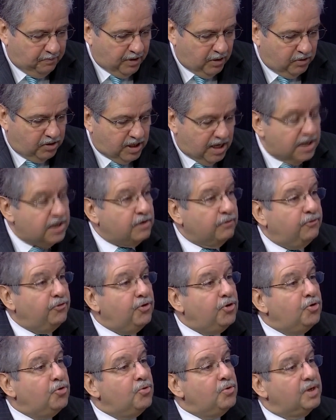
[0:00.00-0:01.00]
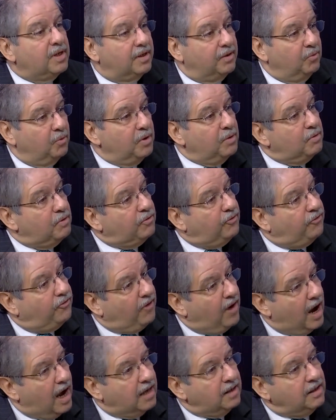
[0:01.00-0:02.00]
Taste of Union, we were
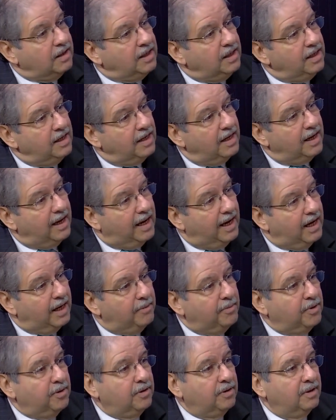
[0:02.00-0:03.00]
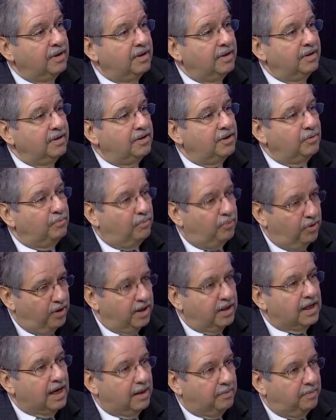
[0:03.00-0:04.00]
finally able to bring
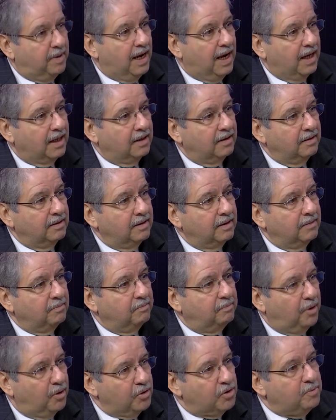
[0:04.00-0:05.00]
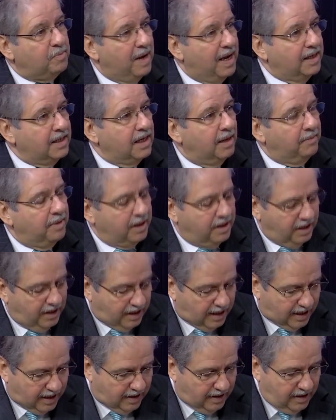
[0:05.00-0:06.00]
that back post-pandemic
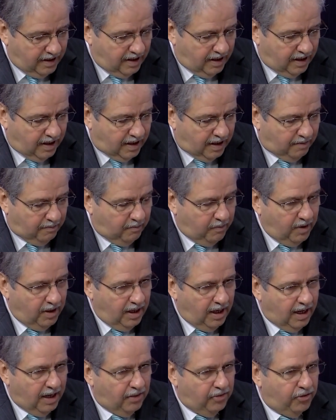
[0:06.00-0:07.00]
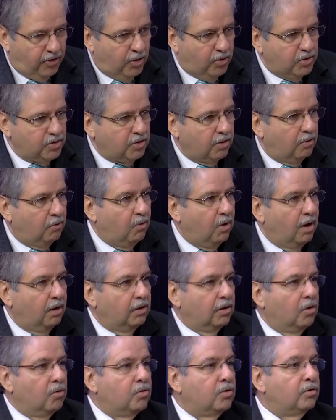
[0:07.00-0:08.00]
again. And those are where
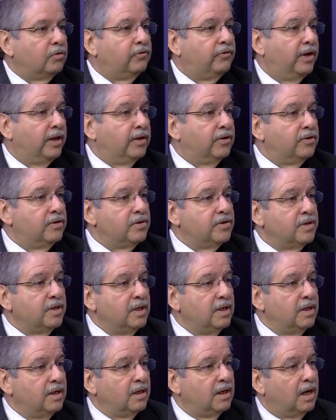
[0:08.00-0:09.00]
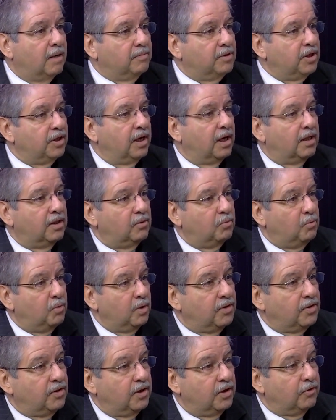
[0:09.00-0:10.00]
local vendors come together
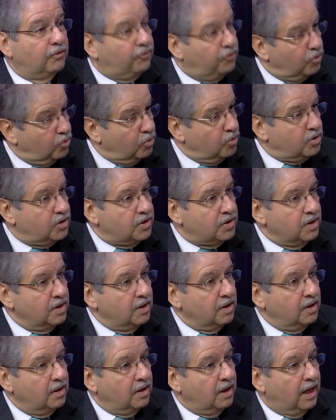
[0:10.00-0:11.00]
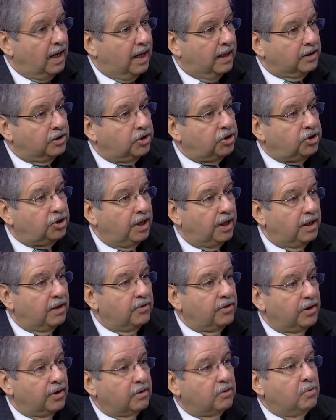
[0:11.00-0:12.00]
with foods and share
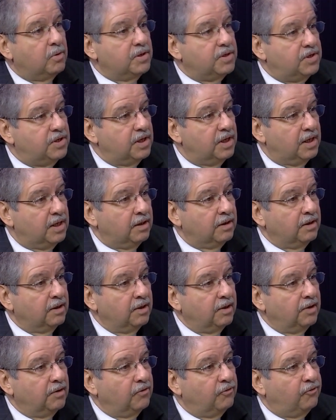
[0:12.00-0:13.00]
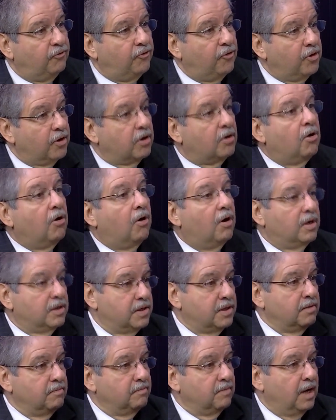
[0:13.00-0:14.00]
their cuisine for a cause.
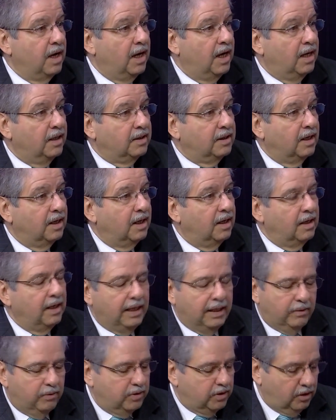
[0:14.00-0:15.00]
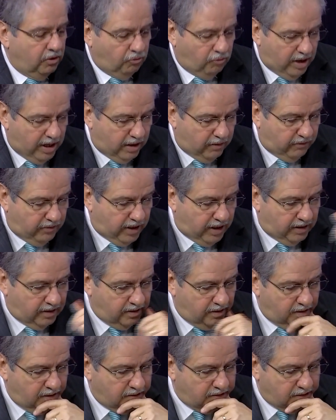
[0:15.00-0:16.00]
And it was a great event.
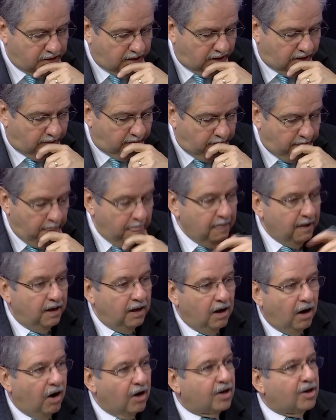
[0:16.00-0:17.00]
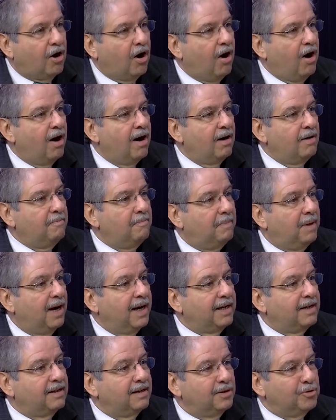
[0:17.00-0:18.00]
This our car,
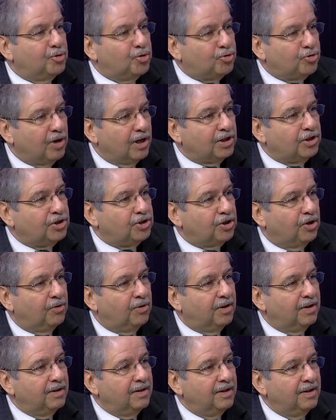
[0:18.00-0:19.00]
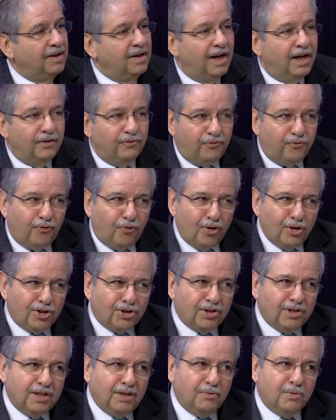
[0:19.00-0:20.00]
bike, and truck show,
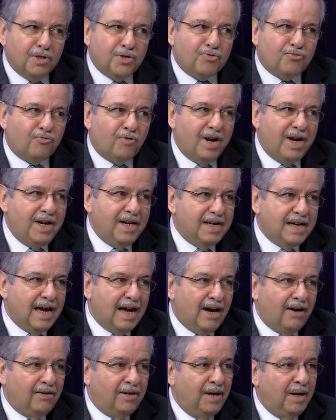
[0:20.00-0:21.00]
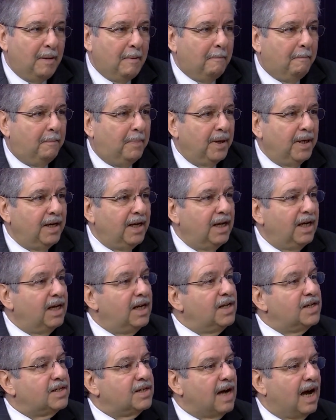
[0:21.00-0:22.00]
unfortunately, was rained out, but it
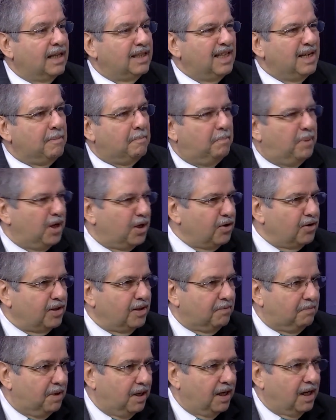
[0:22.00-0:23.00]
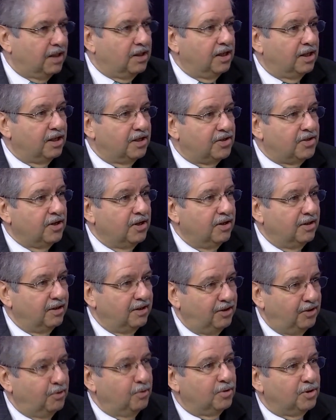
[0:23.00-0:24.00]
is, I think, bigger than big. I think it's
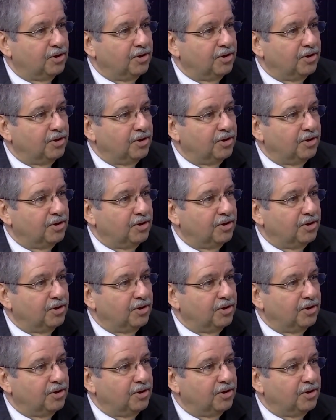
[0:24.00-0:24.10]
huge.